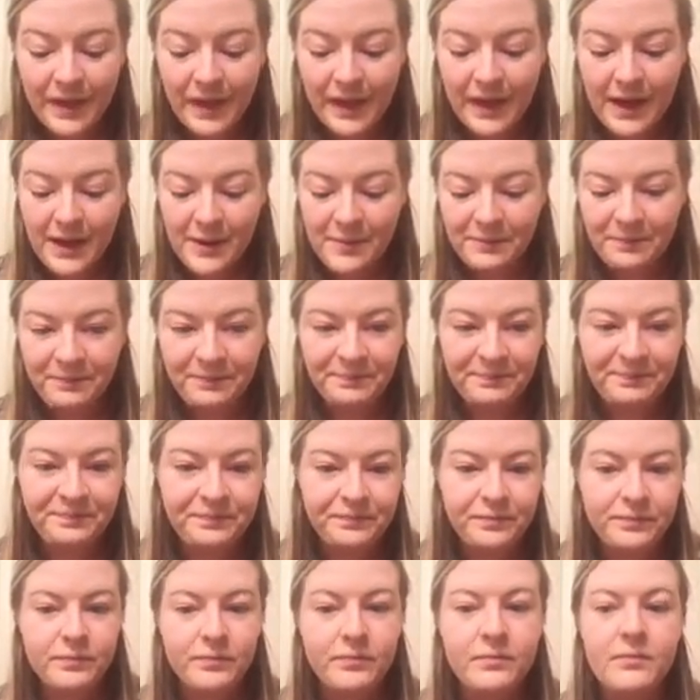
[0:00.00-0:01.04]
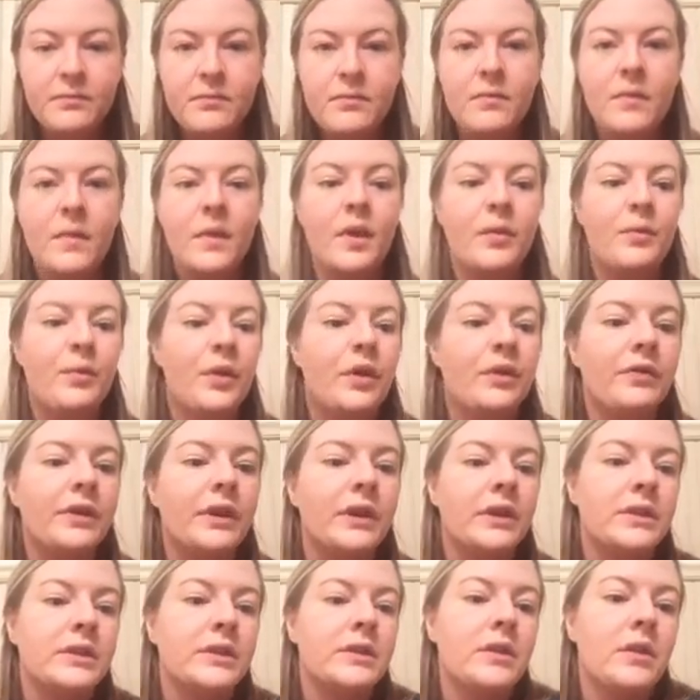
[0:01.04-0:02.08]
Okay.
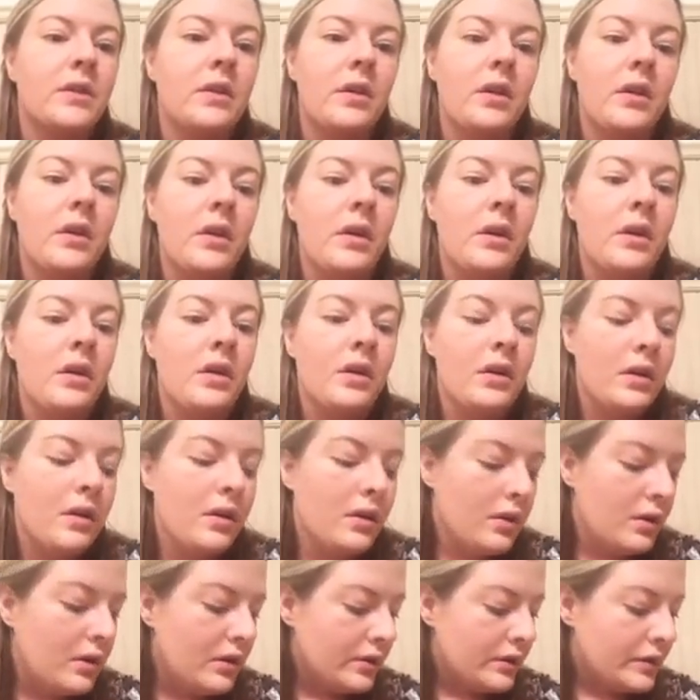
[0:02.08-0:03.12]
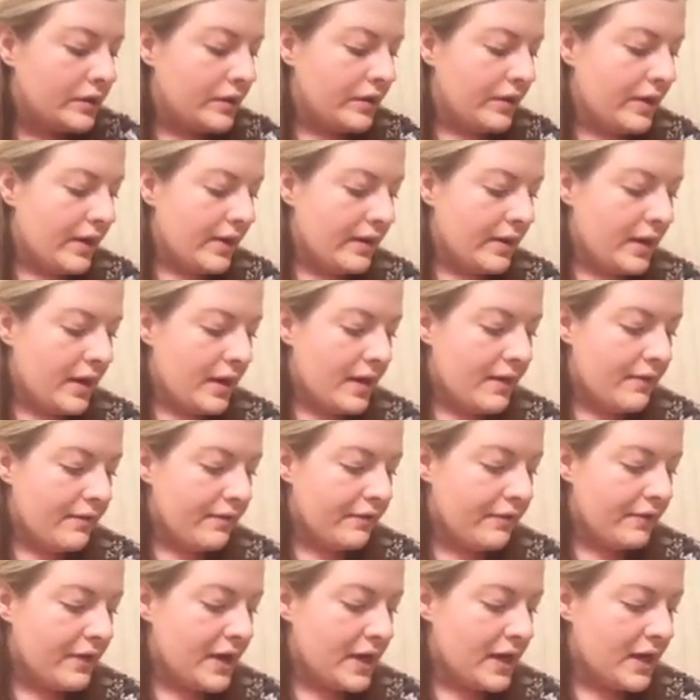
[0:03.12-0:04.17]
Perfect. So now that I've
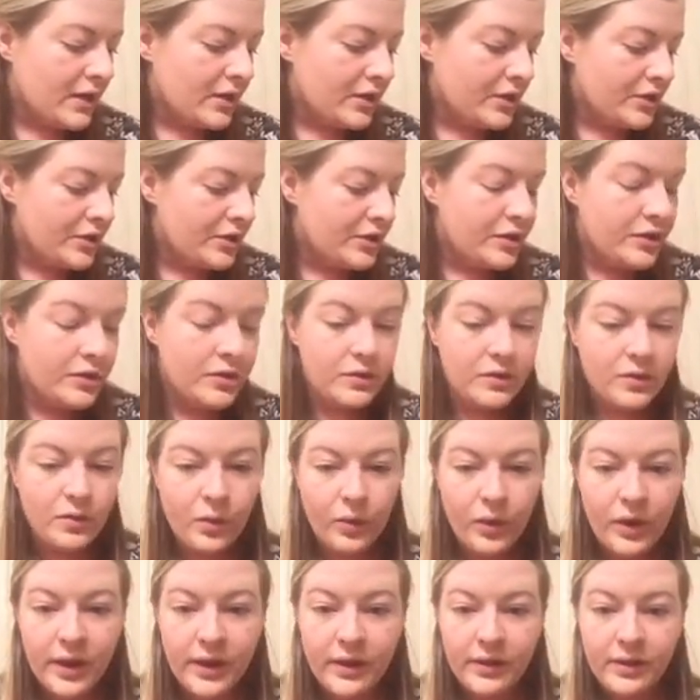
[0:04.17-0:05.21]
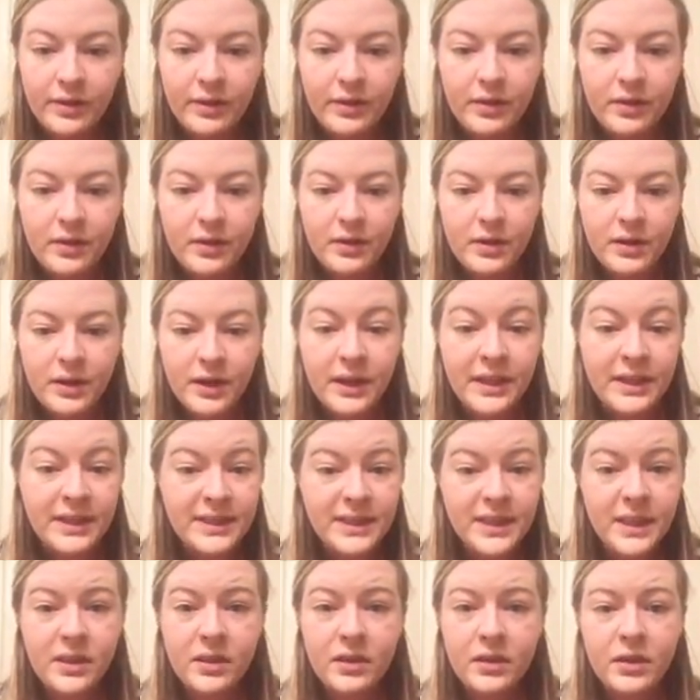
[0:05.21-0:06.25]
finished with
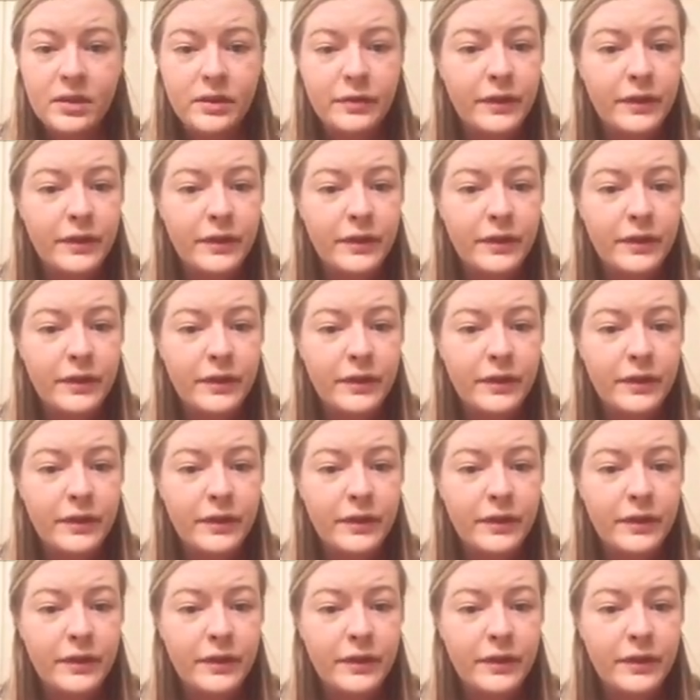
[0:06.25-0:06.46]
concealer,